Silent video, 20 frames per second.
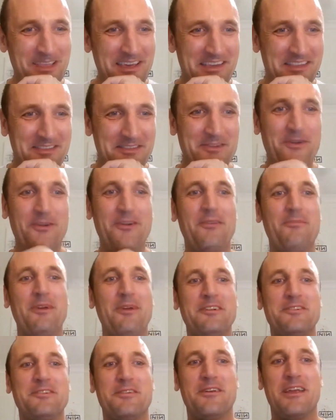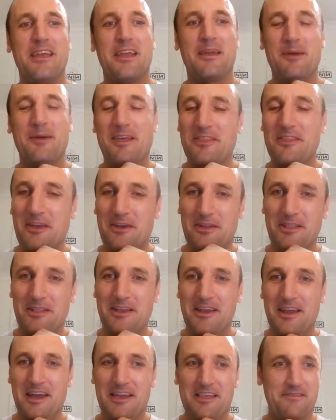released a documentary about the
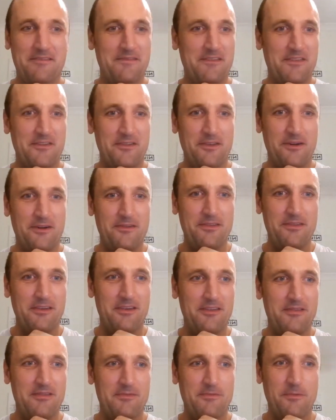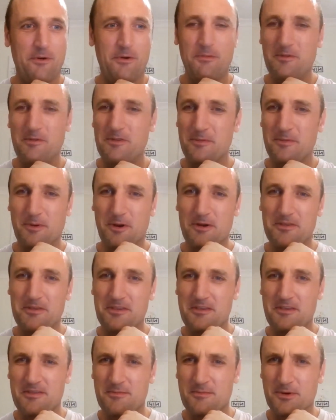early days of Sylosis. What was the
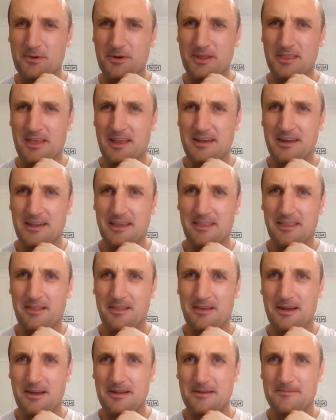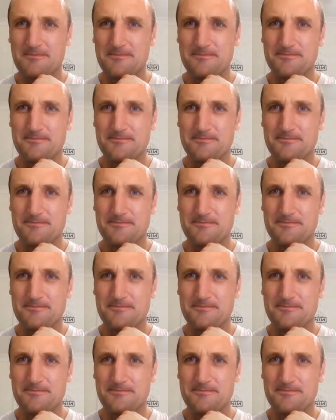process of putting that together like?